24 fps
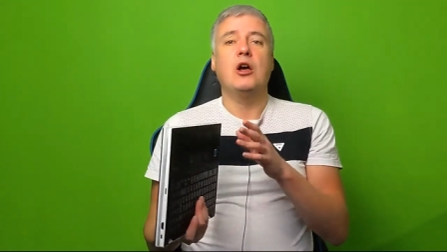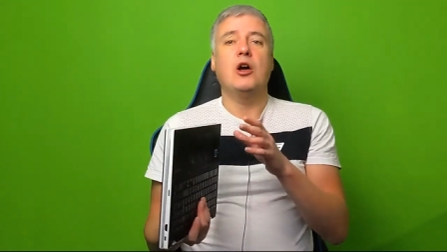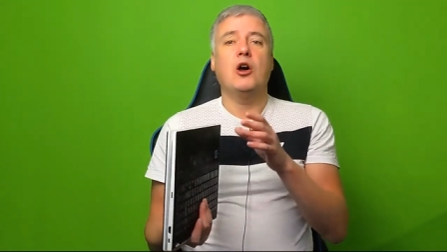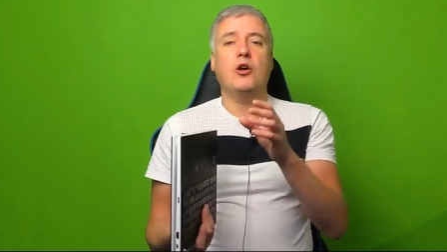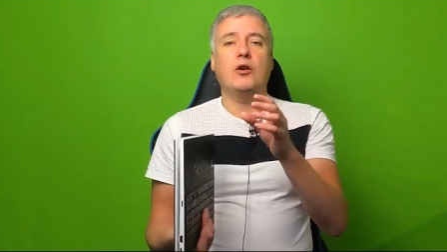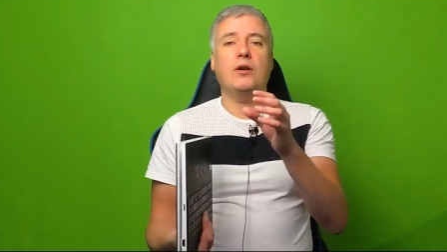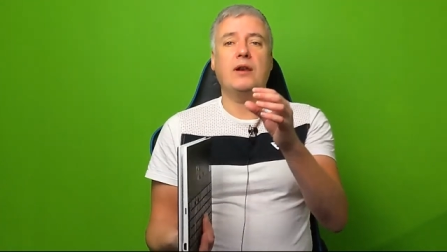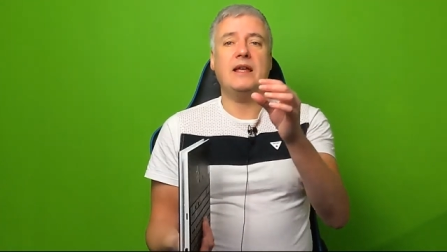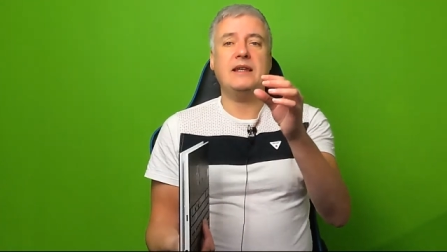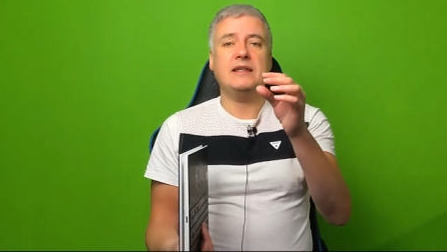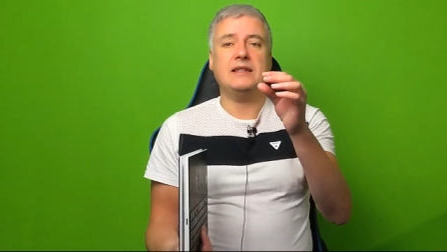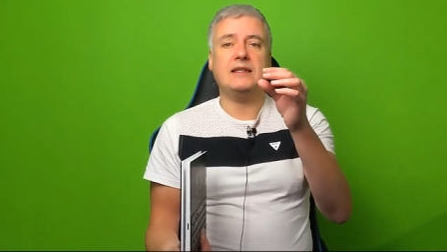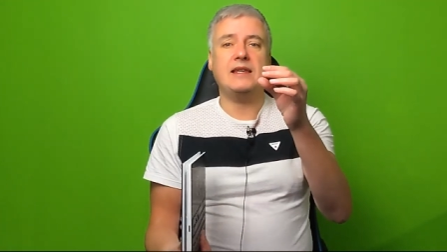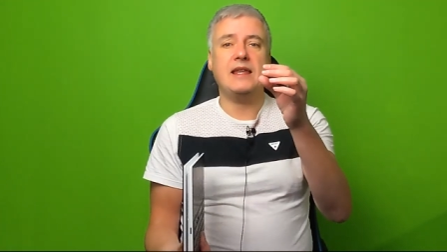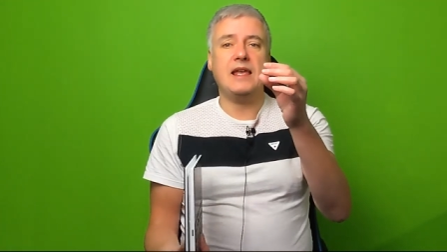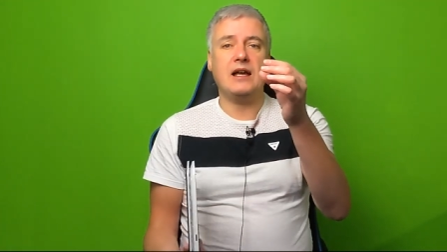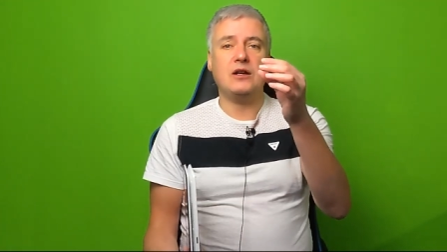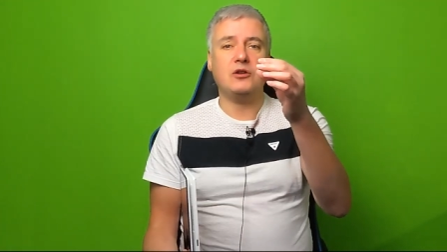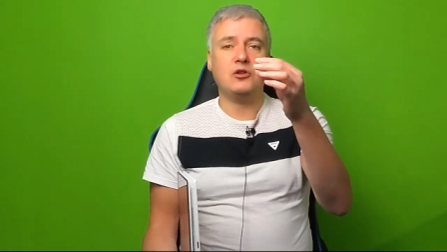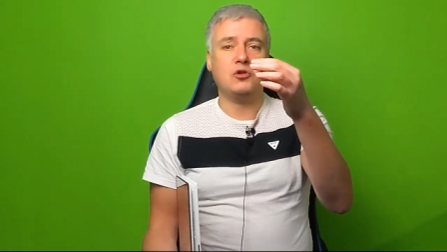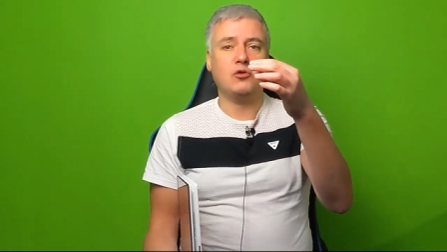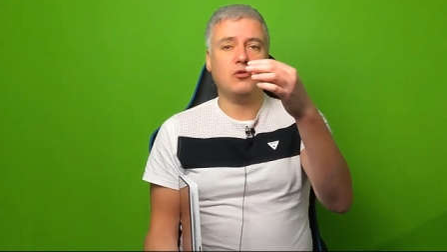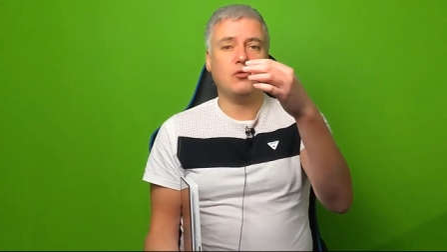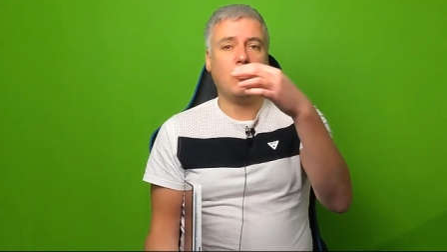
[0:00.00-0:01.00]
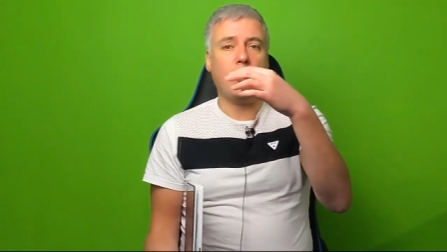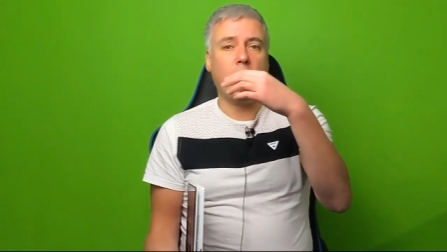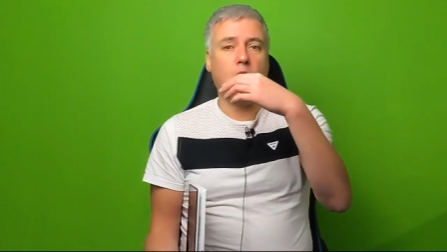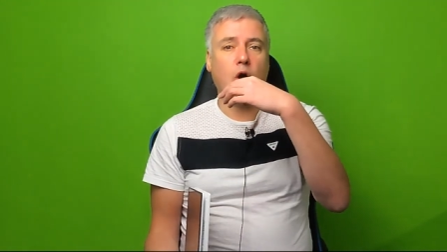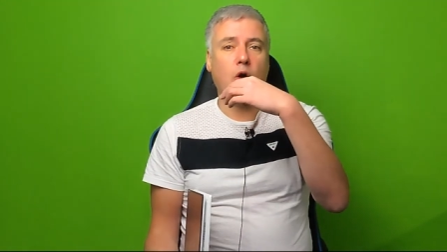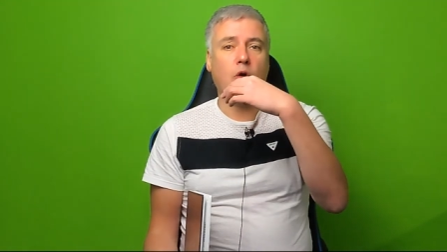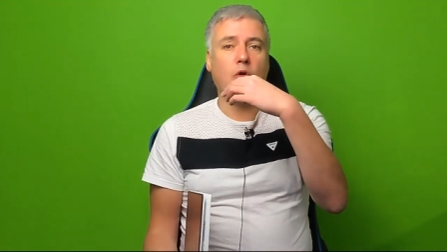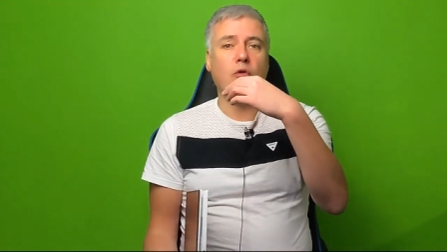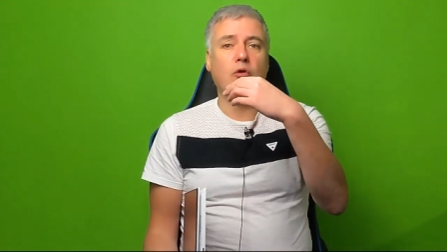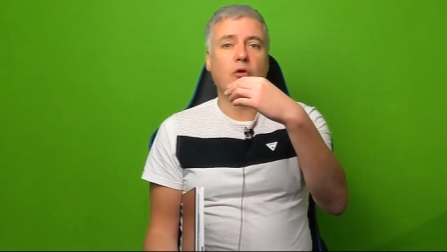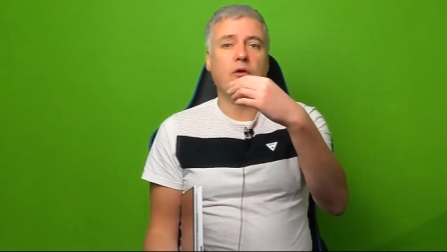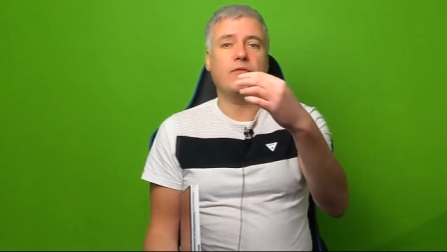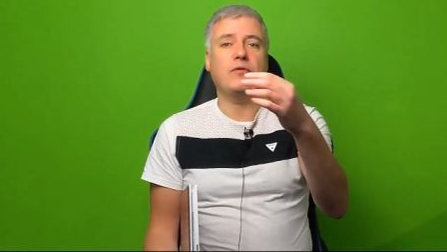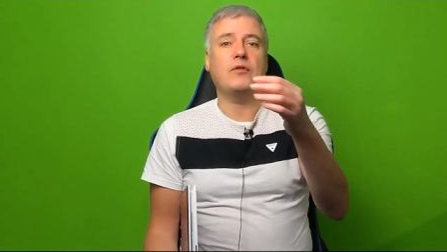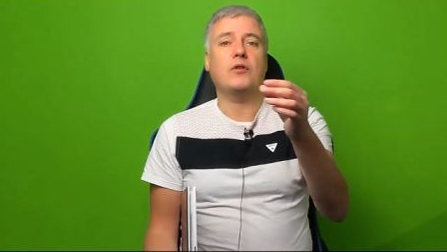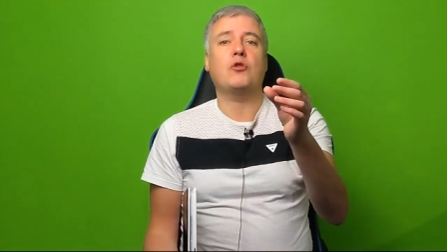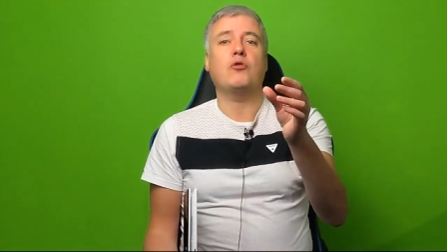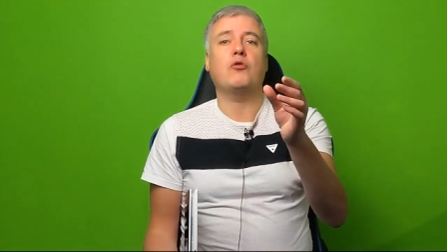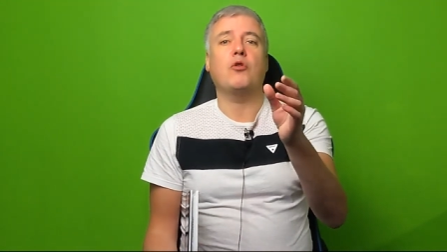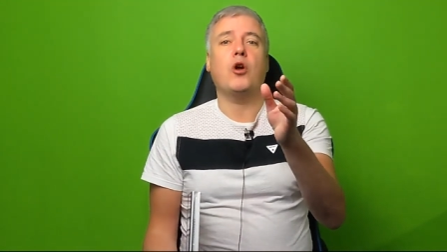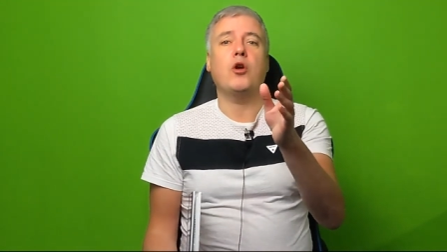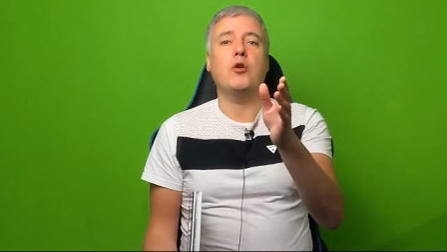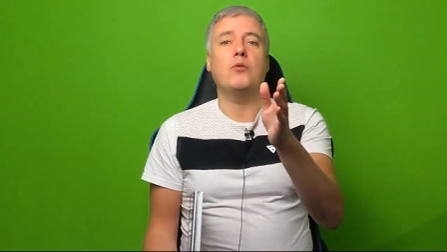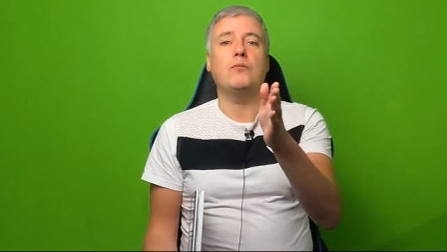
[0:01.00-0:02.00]
unless the actual whole of the
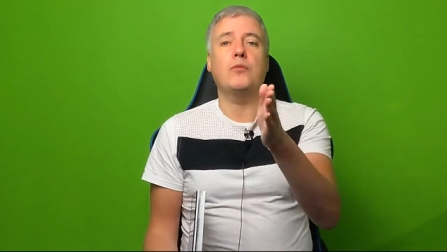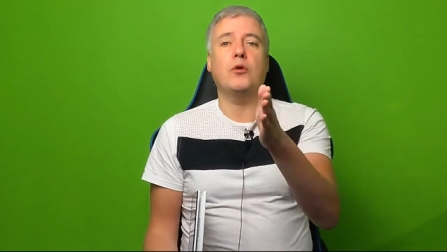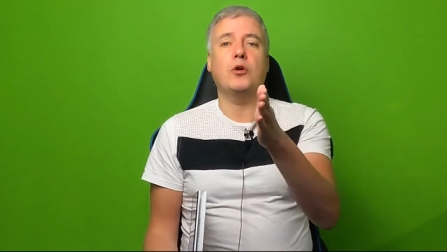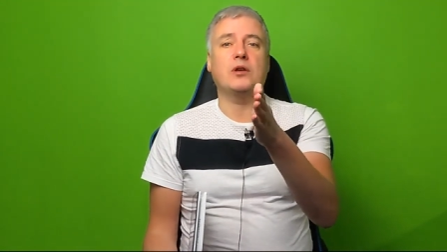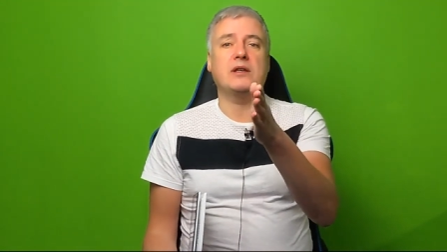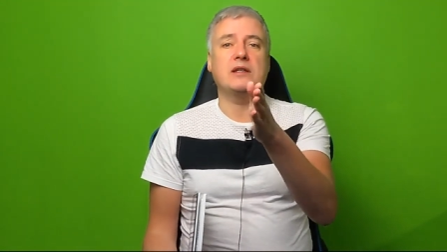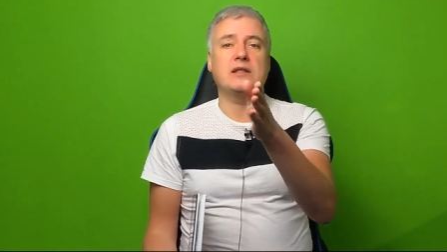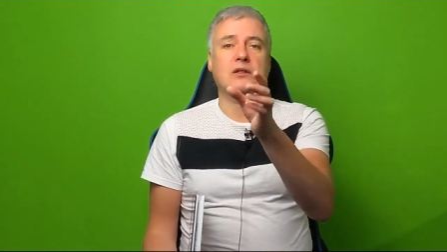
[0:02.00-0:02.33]
Chromebook